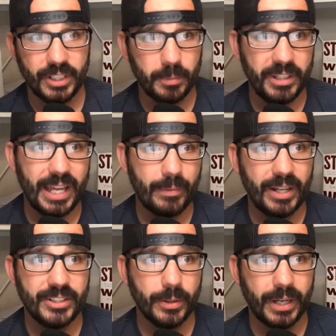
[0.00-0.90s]
He can be that
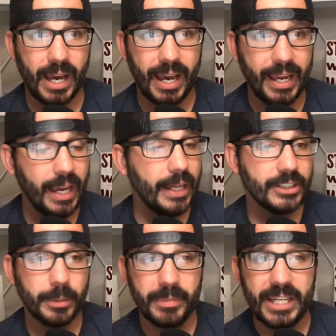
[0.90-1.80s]
red zone guy.
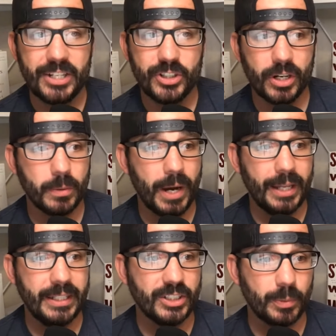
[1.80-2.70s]
To me, Jared
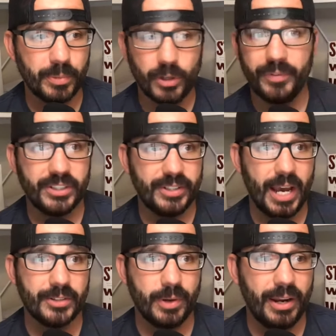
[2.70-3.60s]
Wiley is the perfect
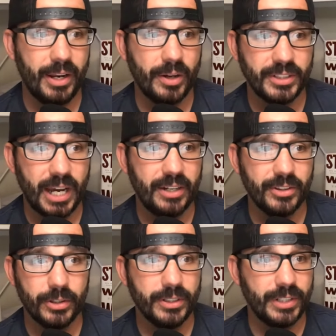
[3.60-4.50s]
stash right now, tight
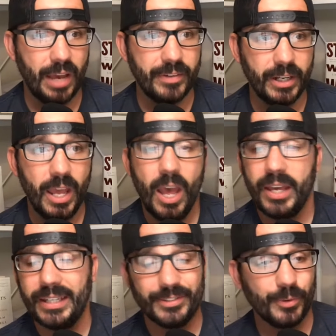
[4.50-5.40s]
end 37.
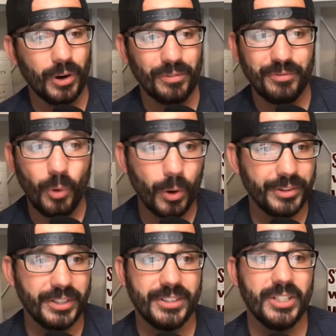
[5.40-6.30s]
He's for a
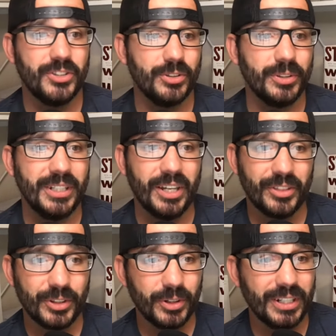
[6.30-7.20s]
fourth, essentially, a
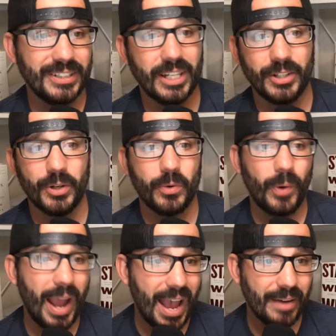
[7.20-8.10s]
third in Tucker
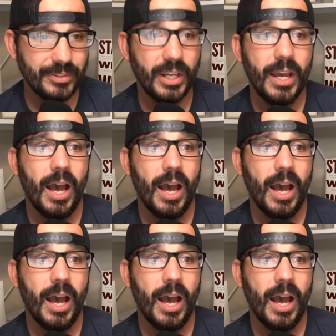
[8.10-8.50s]
Kraft.